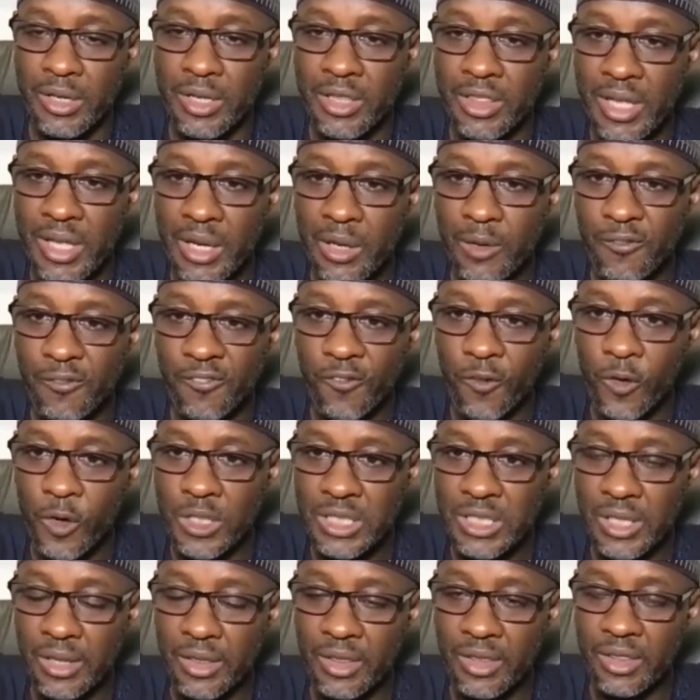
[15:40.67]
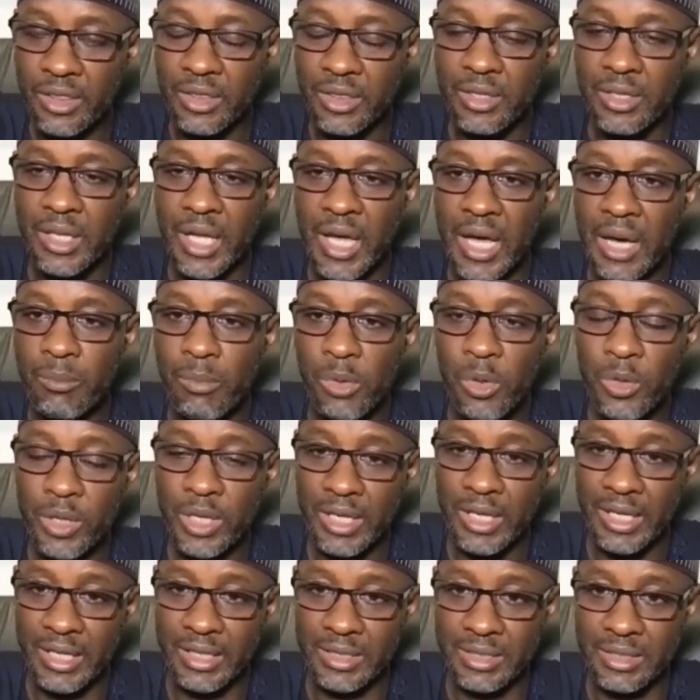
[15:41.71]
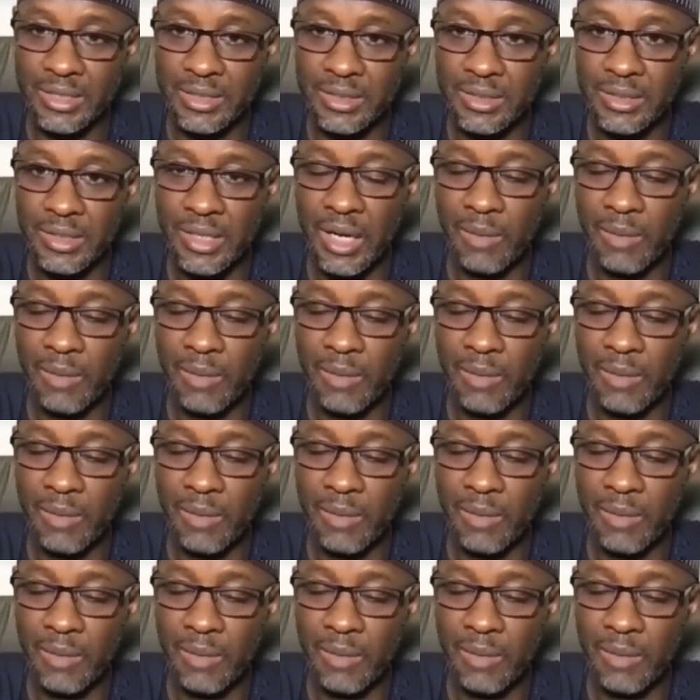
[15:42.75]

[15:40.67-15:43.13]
these are the four things I'm looking at.